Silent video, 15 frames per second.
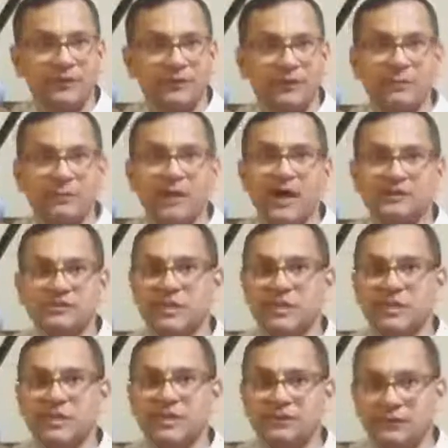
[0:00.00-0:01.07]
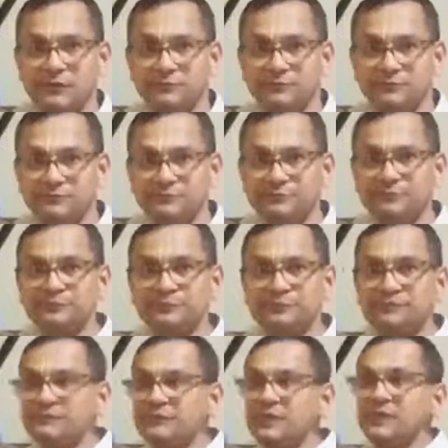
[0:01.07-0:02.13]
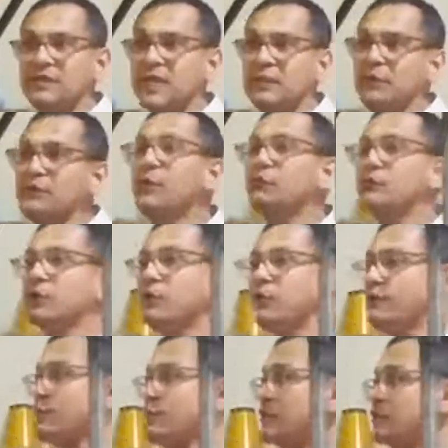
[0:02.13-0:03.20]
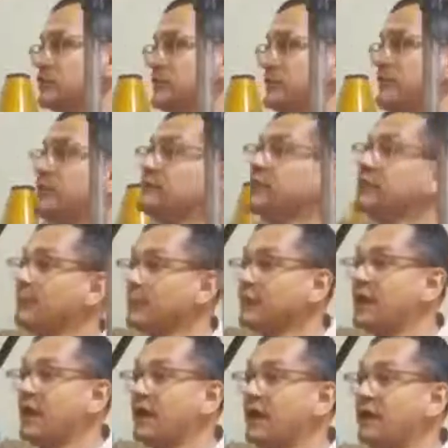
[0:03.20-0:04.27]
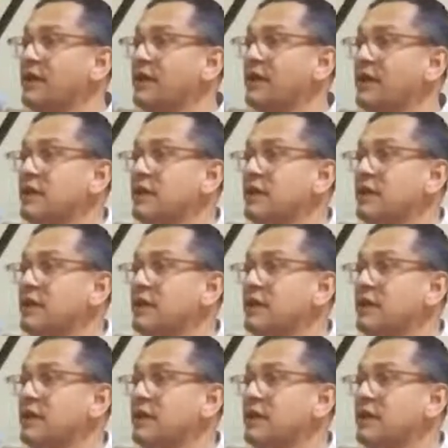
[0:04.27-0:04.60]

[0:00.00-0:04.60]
with a box of chicken, we don't know if we're actually better than them or not.